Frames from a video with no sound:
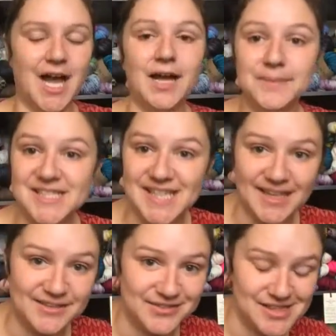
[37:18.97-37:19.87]
I'm
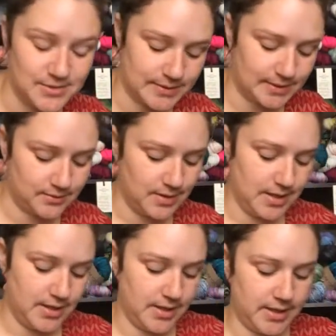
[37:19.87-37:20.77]
excited for this one though.
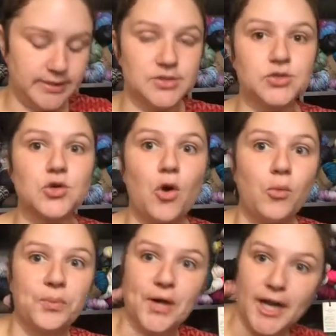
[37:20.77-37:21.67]
It's so
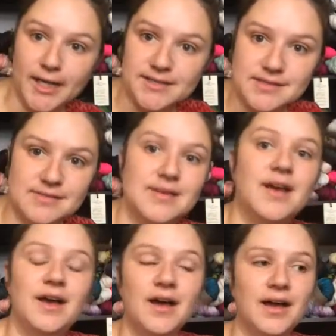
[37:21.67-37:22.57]

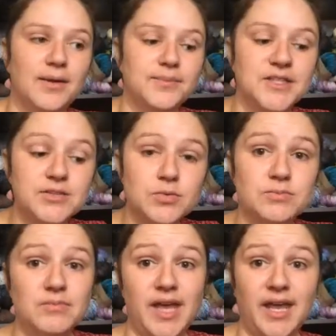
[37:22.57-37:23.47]
bright. This would
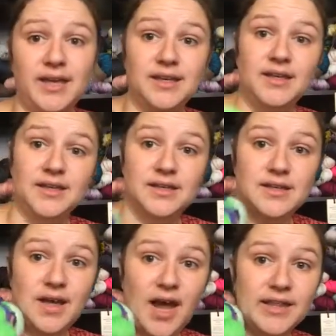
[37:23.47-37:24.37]
make,
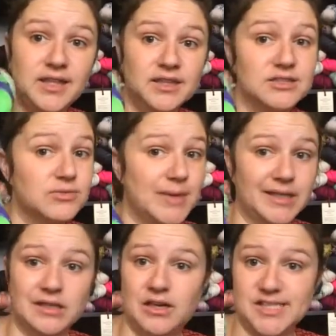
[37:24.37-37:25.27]
I think this would
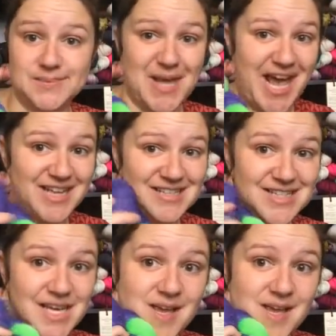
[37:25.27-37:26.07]
make an awesome hat.